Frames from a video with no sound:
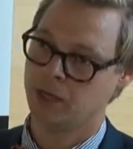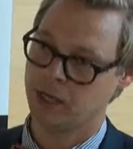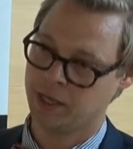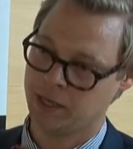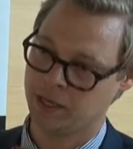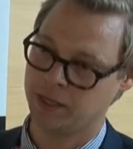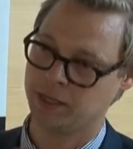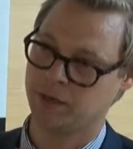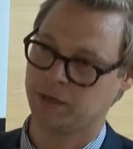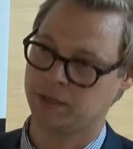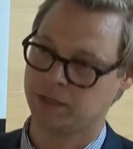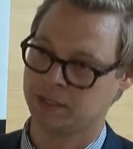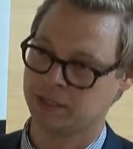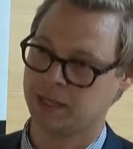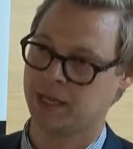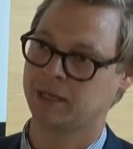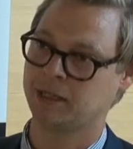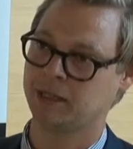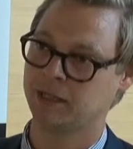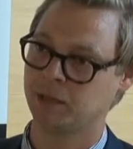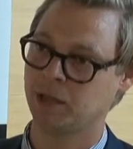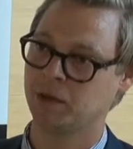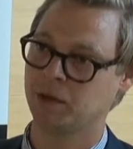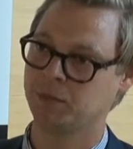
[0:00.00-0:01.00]

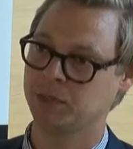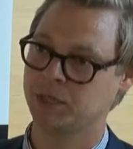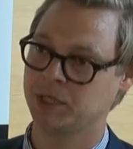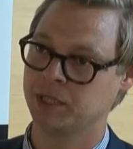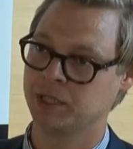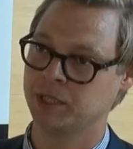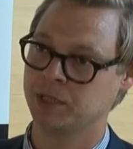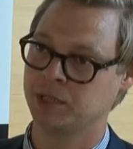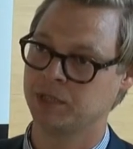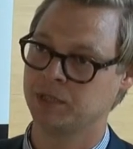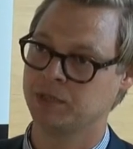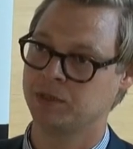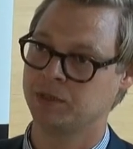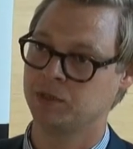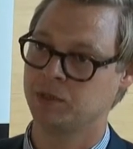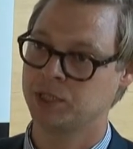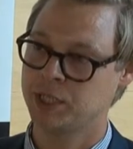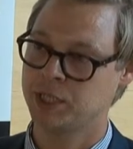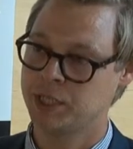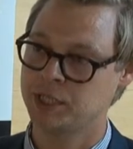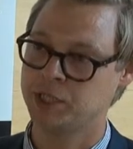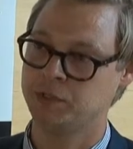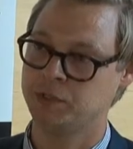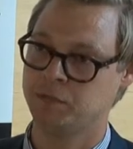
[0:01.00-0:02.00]
inside the company to
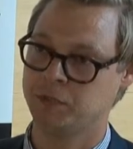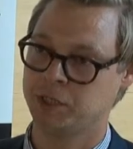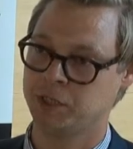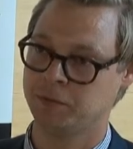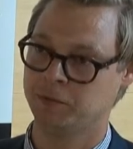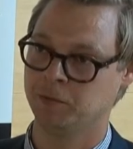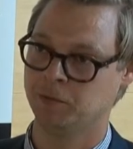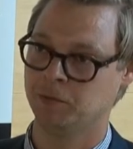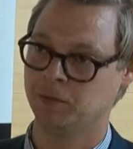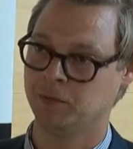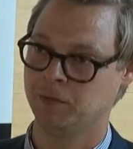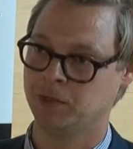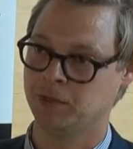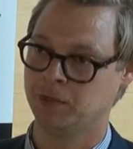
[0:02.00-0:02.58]
teach people